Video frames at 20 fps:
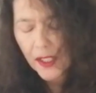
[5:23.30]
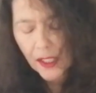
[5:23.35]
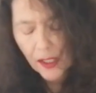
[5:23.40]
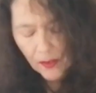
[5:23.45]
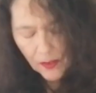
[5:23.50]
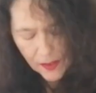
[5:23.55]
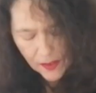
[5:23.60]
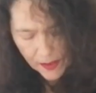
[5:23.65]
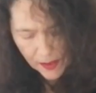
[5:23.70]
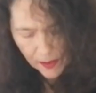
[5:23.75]

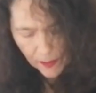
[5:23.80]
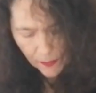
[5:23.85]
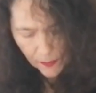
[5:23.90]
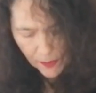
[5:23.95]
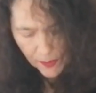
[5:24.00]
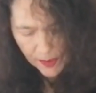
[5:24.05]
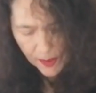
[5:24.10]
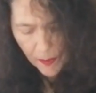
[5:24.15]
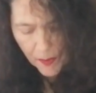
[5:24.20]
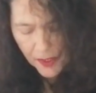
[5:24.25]
else,
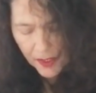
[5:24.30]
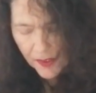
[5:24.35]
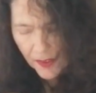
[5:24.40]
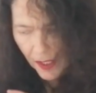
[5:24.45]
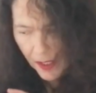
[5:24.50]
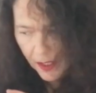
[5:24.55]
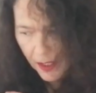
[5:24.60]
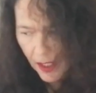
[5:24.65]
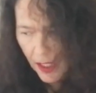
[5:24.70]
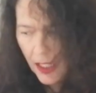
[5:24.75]
something
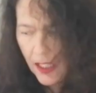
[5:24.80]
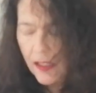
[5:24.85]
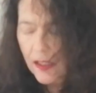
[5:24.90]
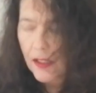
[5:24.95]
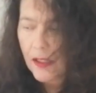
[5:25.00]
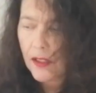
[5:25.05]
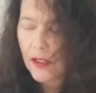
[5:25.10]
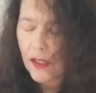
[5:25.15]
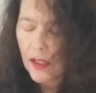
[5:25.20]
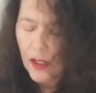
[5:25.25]
that
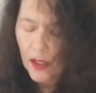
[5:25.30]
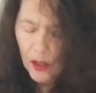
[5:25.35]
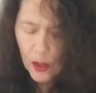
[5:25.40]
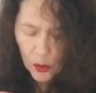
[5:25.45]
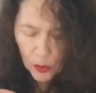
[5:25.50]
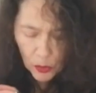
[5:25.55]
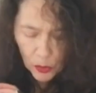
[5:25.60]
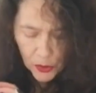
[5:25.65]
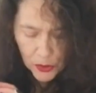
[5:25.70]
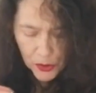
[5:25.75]
isn't
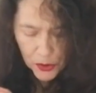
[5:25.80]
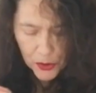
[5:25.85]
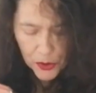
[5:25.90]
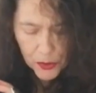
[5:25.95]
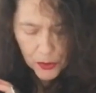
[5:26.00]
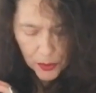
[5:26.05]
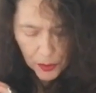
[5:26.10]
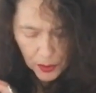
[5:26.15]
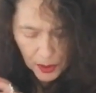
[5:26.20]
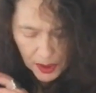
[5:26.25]
what you
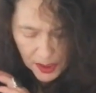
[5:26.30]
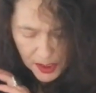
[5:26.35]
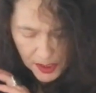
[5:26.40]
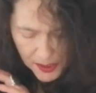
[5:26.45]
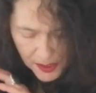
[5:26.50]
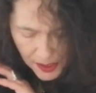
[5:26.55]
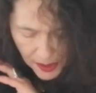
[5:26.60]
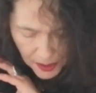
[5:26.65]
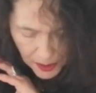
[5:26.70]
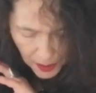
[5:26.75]
truly
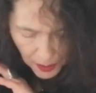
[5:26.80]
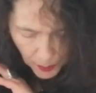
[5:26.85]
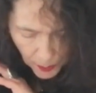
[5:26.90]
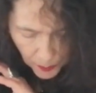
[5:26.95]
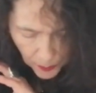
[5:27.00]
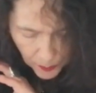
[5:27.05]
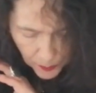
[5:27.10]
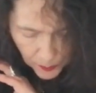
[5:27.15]
desire.